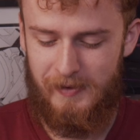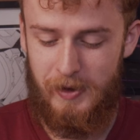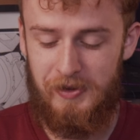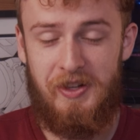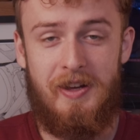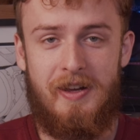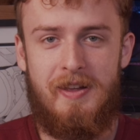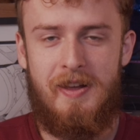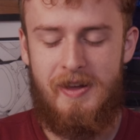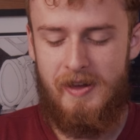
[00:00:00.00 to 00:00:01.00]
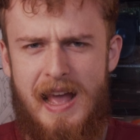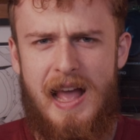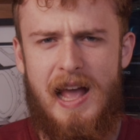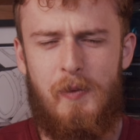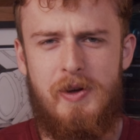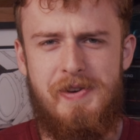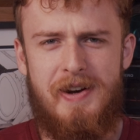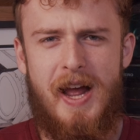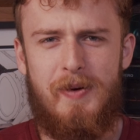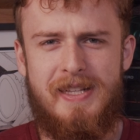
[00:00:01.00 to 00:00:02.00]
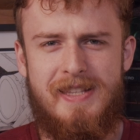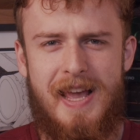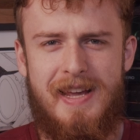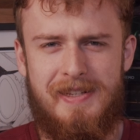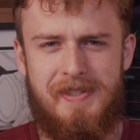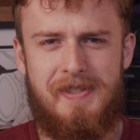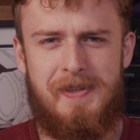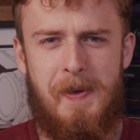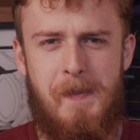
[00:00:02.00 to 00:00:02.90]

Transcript: Well, duh. I wonder how it tastes.